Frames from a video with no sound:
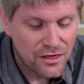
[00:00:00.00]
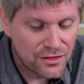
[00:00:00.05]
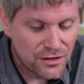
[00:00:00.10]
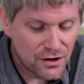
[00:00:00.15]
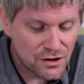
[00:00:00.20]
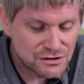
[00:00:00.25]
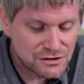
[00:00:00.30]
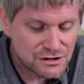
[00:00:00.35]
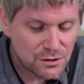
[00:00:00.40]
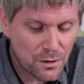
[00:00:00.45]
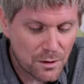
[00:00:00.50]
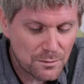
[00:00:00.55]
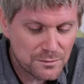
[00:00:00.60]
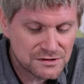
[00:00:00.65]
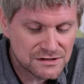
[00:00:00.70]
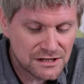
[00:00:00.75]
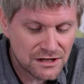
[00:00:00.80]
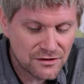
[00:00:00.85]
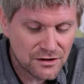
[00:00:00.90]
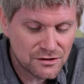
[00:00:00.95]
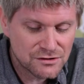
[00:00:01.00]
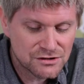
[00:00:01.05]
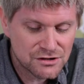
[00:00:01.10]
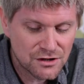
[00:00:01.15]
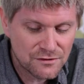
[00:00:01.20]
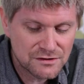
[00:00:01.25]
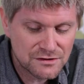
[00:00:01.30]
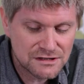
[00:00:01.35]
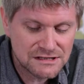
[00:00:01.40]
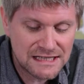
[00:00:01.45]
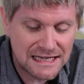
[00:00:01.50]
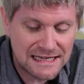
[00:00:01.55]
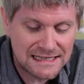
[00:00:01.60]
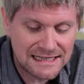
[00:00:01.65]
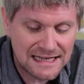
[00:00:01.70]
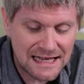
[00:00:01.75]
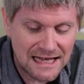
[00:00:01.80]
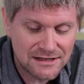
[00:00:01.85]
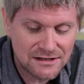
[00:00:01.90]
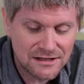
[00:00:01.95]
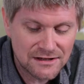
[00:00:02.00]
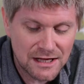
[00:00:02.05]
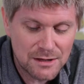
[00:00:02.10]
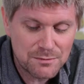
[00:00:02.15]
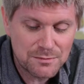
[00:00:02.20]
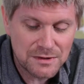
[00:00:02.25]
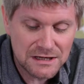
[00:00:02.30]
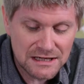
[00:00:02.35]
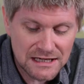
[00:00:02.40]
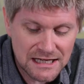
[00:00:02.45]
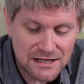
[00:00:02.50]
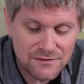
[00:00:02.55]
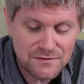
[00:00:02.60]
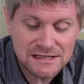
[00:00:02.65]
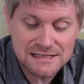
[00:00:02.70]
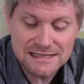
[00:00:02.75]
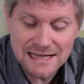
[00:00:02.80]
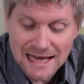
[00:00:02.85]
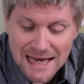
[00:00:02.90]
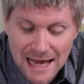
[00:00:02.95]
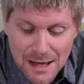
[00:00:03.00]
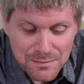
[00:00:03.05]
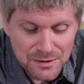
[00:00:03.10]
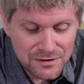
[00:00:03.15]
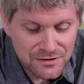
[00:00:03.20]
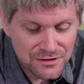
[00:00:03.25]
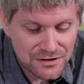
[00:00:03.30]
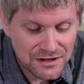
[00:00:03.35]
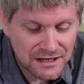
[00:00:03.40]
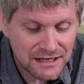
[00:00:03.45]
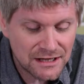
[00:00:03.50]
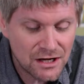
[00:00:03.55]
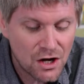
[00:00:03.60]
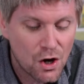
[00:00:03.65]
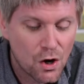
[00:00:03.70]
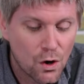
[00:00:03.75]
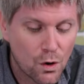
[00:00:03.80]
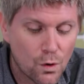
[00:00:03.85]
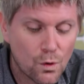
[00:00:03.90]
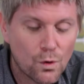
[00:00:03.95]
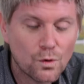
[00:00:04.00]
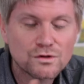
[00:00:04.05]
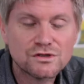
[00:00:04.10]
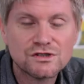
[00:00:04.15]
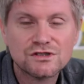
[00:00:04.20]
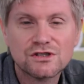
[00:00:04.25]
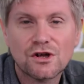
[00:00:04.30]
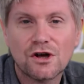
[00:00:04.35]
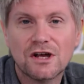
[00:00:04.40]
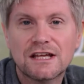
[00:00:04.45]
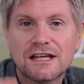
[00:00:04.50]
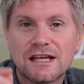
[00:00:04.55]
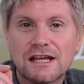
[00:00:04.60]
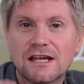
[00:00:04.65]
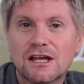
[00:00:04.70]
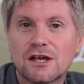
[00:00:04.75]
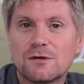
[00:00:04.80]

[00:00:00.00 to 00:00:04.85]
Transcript: 31% of those surveys indicate that they believe in telepathy or psychic